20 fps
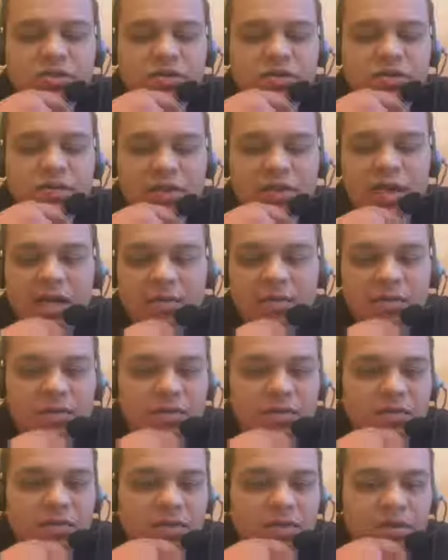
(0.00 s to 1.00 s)
the issue of
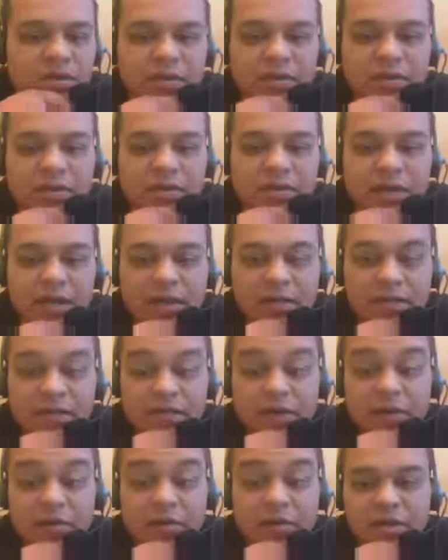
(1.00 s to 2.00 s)
solipsism is a
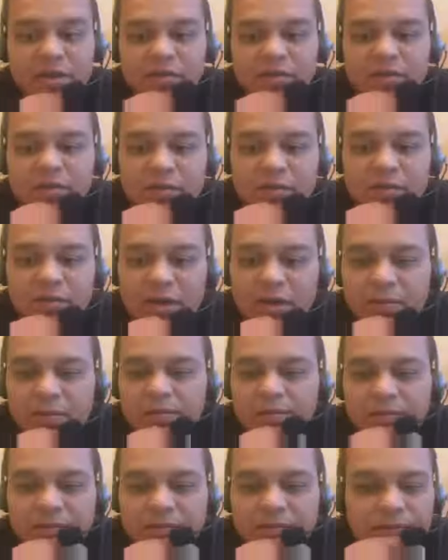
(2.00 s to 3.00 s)
very serious
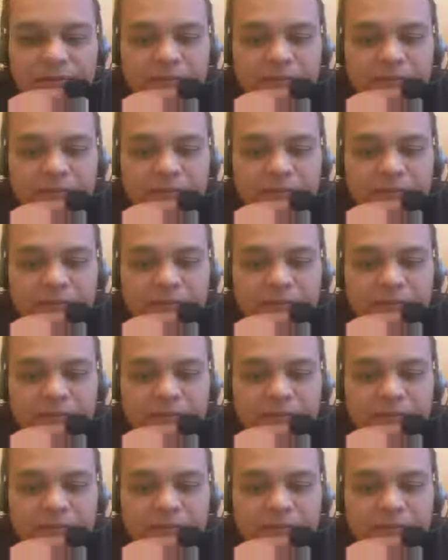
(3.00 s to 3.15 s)
problem.